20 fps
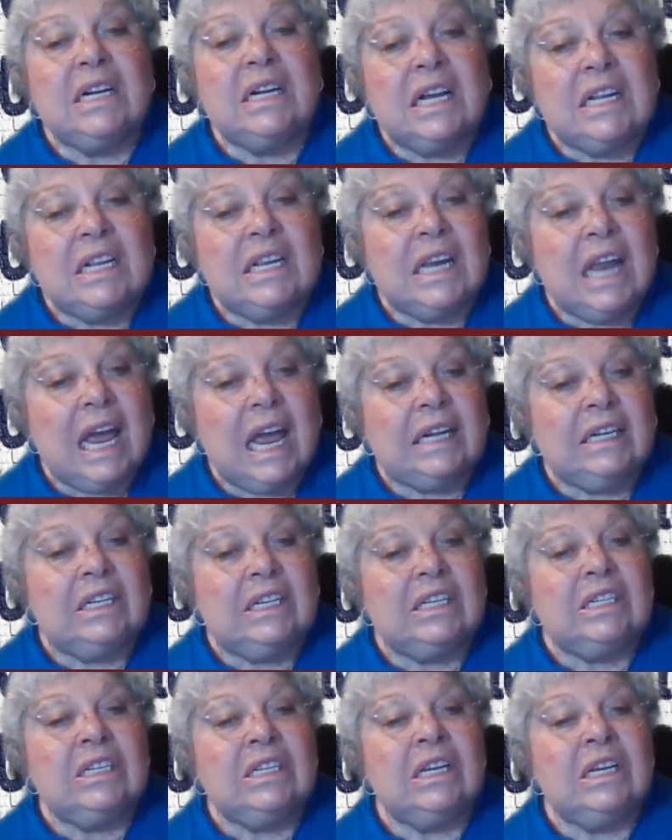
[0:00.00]

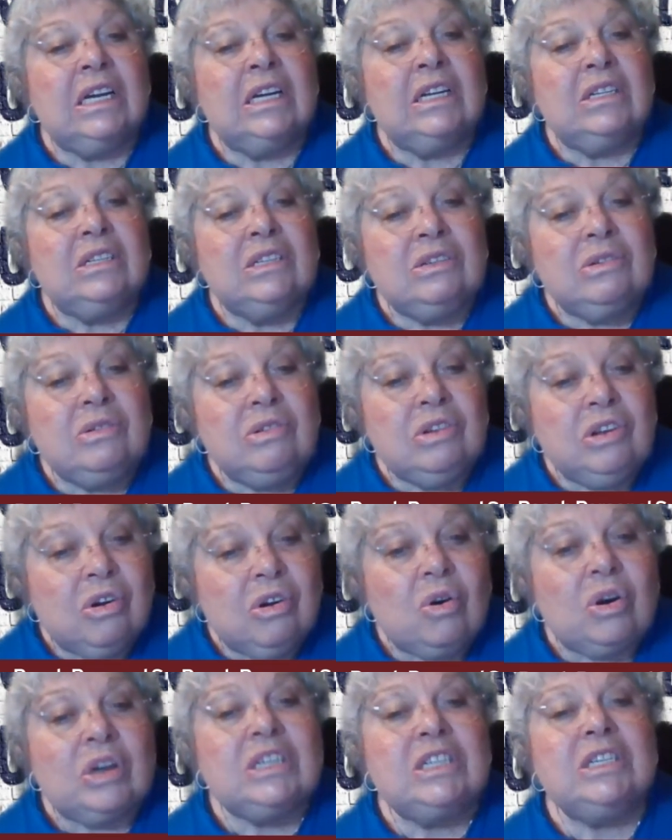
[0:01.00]
connected to
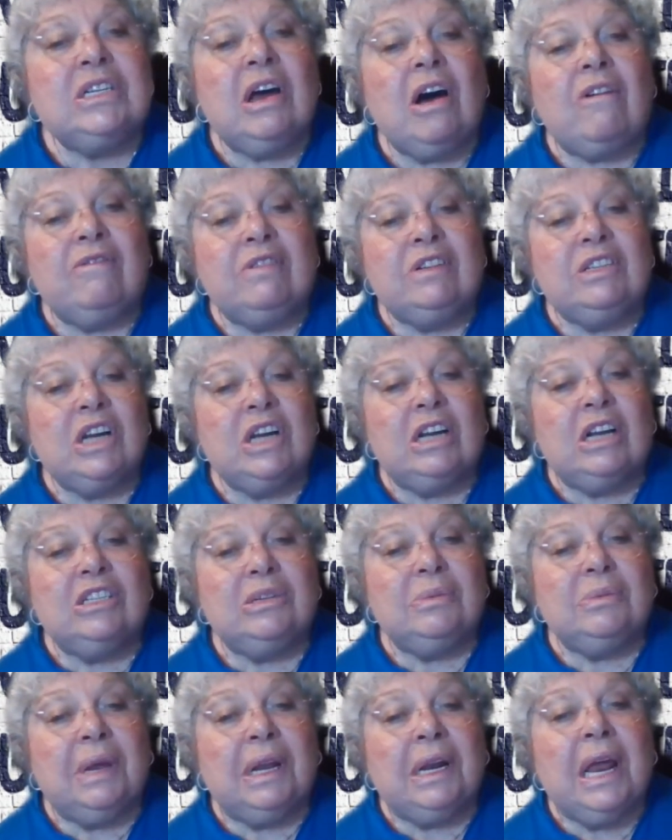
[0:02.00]
your
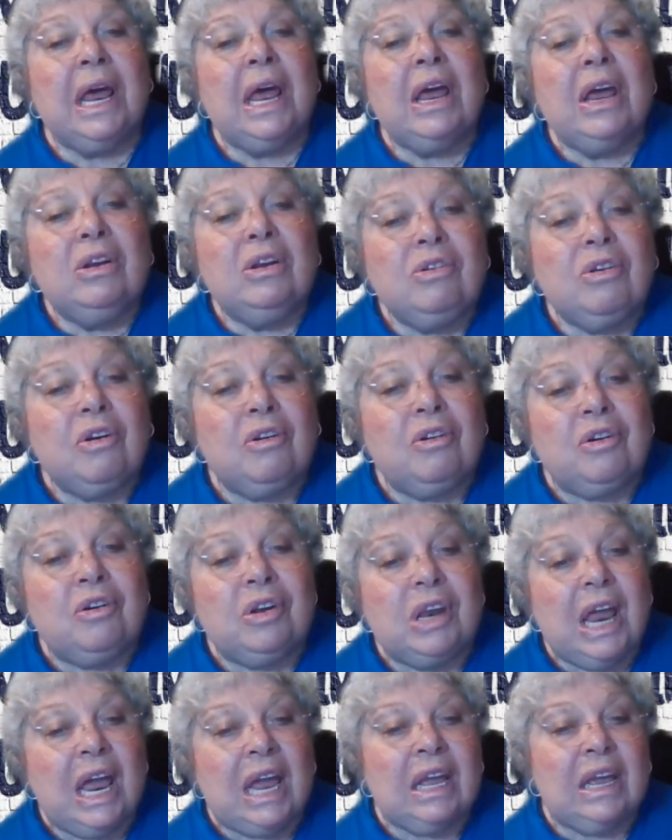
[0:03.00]
self-judgment
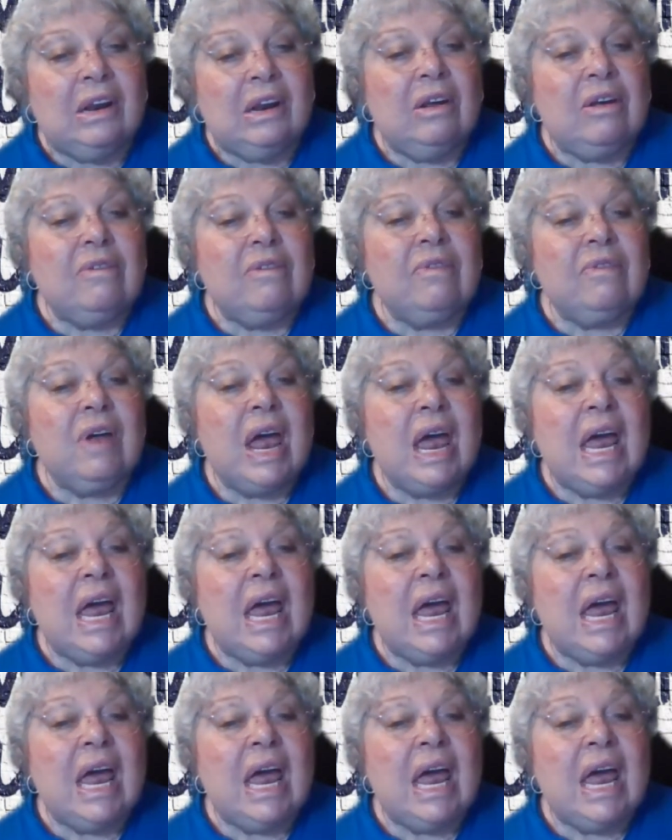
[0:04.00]
turn negative,